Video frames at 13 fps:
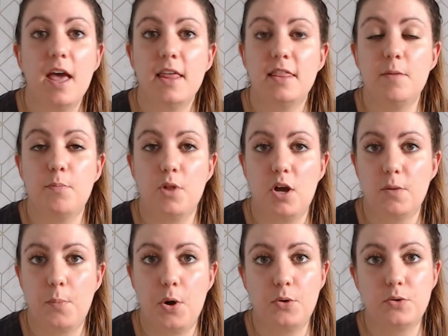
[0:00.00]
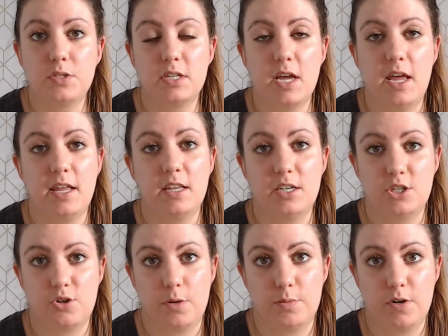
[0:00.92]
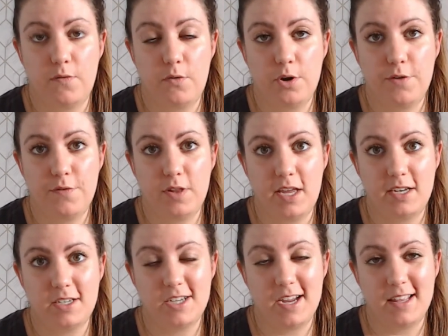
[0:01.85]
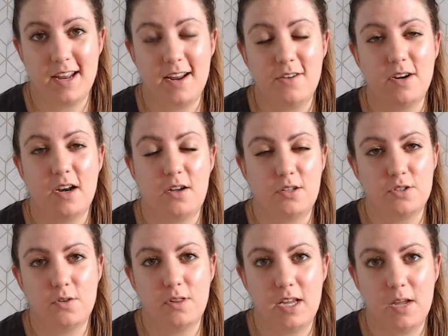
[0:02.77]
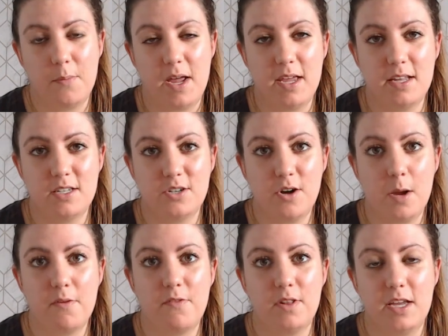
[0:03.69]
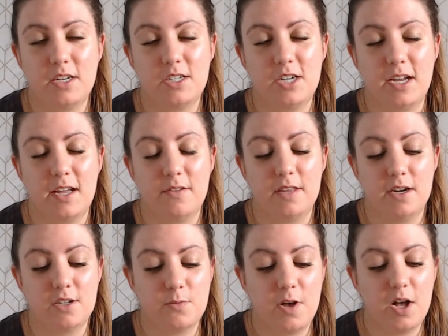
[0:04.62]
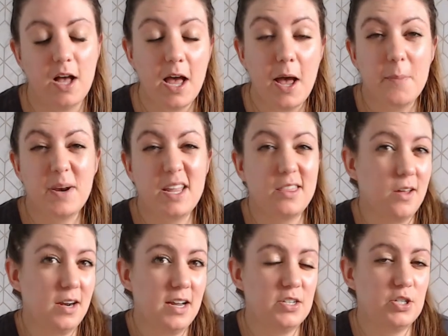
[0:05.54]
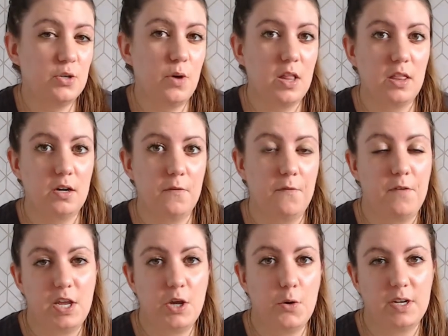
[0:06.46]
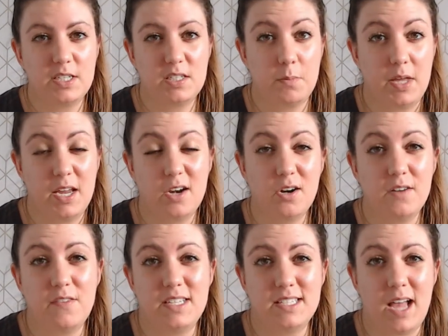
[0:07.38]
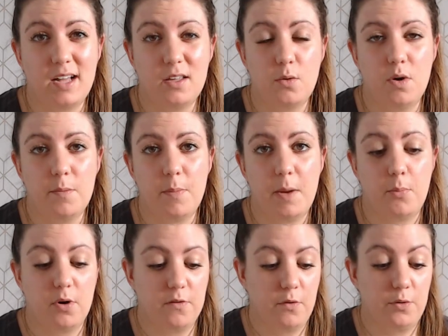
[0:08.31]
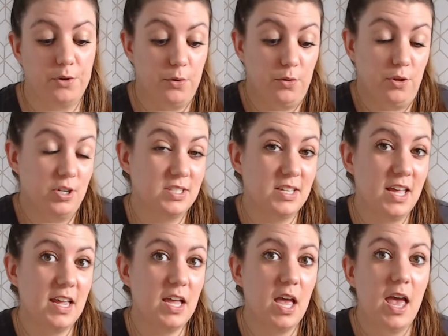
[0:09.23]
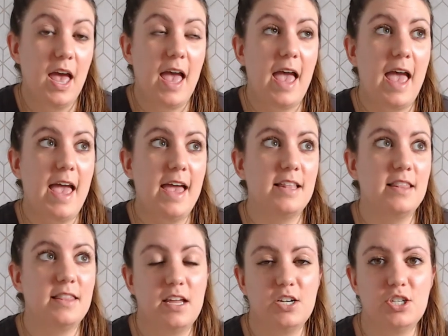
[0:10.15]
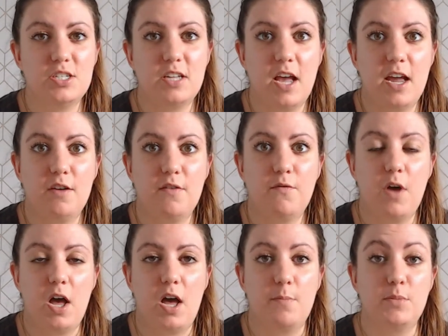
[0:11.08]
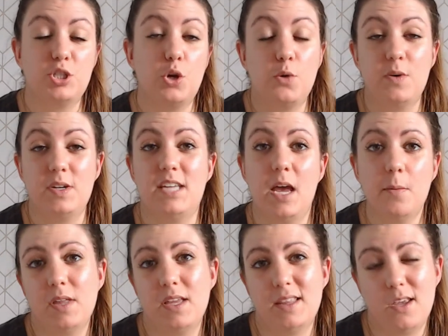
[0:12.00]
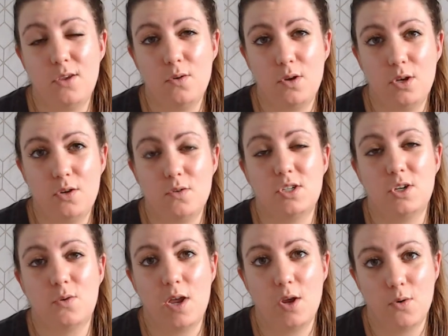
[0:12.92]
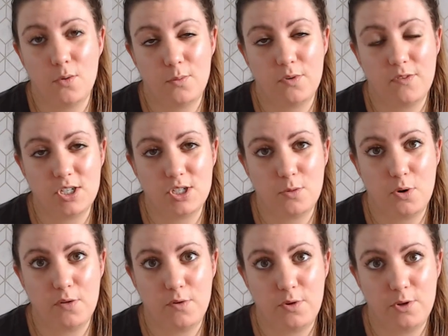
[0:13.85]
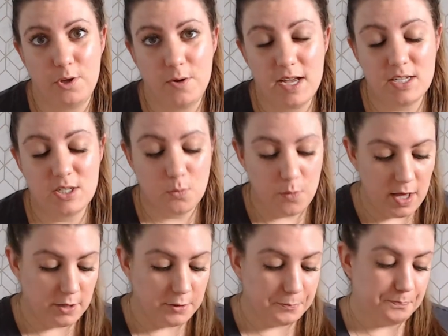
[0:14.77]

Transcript: the blog post in the description for you if you'd like to check that out, and I'll also link my Instagram if you'd like to check out there as well. But I thought I'd do a little video explainer of exactly what my portfolio looks like, and then just kind of show you a template that you can use to create your own professional portfolio as well.